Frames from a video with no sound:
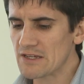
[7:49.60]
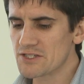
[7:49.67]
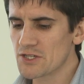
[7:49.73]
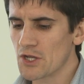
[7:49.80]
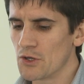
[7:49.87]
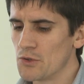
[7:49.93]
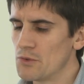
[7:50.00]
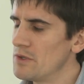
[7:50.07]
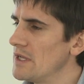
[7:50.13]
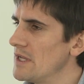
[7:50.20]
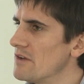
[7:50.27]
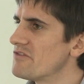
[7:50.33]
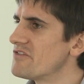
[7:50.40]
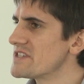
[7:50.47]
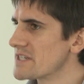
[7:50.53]
So
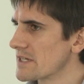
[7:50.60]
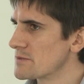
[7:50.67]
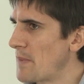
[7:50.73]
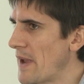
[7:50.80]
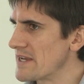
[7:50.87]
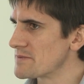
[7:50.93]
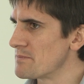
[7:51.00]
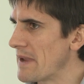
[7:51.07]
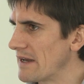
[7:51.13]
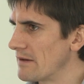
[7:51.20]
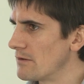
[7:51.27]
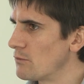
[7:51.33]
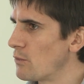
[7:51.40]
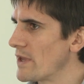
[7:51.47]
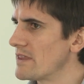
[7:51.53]
physics-based
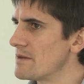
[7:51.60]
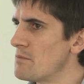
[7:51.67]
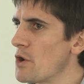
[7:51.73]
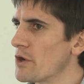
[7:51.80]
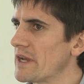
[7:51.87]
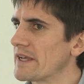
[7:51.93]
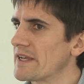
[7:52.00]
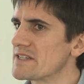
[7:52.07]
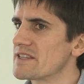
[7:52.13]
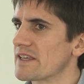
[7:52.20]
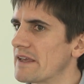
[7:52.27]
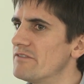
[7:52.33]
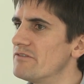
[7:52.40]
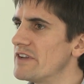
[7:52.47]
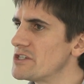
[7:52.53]
weather modelling is the
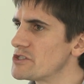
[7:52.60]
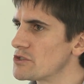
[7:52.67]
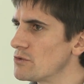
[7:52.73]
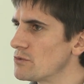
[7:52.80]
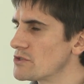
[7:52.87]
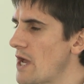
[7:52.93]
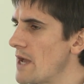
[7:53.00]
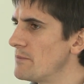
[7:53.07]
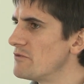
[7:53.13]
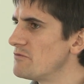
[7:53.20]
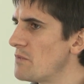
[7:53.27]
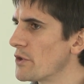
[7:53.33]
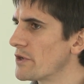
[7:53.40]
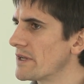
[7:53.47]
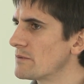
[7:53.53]
conventional type of
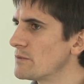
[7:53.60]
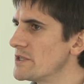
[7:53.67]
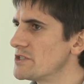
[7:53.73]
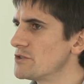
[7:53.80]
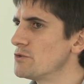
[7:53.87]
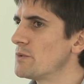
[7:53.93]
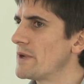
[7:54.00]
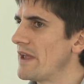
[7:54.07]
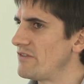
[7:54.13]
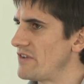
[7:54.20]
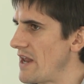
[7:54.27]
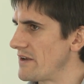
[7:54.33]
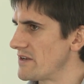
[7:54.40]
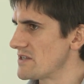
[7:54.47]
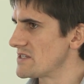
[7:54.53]
modelling we do. We have
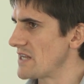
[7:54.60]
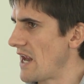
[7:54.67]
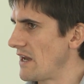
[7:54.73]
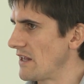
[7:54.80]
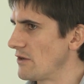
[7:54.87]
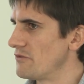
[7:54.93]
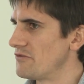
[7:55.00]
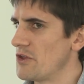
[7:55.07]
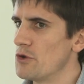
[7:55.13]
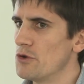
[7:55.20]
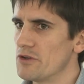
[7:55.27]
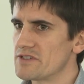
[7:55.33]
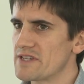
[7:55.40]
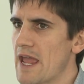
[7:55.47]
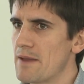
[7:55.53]
an understanding of the
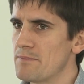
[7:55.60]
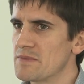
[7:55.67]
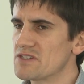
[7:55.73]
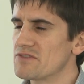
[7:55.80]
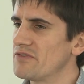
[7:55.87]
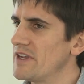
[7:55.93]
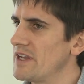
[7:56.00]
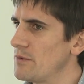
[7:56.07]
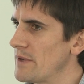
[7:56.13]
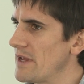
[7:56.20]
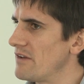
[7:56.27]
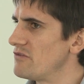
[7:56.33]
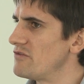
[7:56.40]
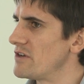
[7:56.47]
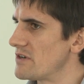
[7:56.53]
Earth's atmosphere, we
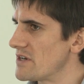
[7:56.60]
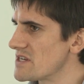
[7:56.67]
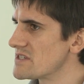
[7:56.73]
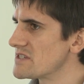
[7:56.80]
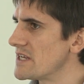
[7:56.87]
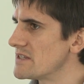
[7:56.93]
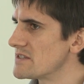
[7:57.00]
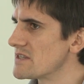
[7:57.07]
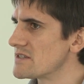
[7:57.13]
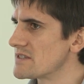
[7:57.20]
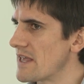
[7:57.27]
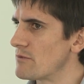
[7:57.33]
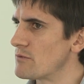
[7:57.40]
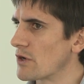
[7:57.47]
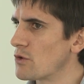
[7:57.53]
have various sensors
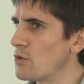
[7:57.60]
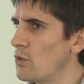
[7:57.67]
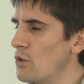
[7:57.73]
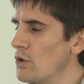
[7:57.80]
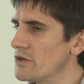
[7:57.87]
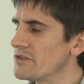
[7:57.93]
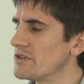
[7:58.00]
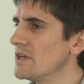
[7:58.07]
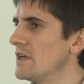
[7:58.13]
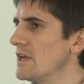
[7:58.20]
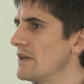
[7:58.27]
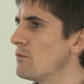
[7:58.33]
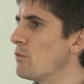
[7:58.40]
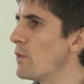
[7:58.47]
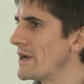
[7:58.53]
that record
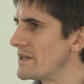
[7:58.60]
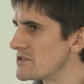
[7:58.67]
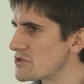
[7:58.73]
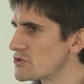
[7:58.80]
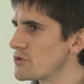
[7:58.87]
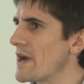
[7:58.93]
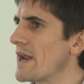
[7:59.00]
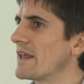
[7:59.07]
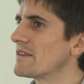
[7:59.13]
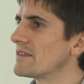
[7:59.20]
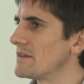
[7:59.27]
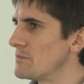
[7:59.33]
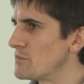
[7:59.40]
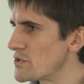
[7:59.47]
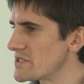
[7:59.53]
wind
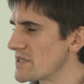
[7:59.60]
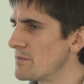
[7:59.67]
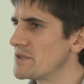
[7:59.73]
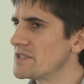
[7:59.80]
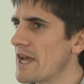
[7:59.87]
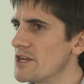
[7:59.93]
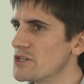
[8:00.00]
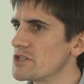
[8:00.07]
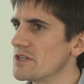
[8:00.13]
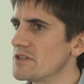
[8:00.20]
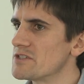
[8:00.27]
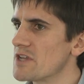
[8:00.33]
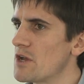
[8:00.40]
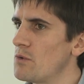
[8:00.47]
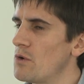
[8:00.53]
strength and precipitation
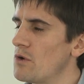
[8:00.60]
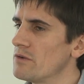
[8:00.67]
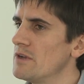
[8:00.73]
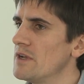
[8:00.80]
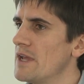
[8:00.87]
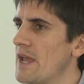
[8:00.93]
and so on,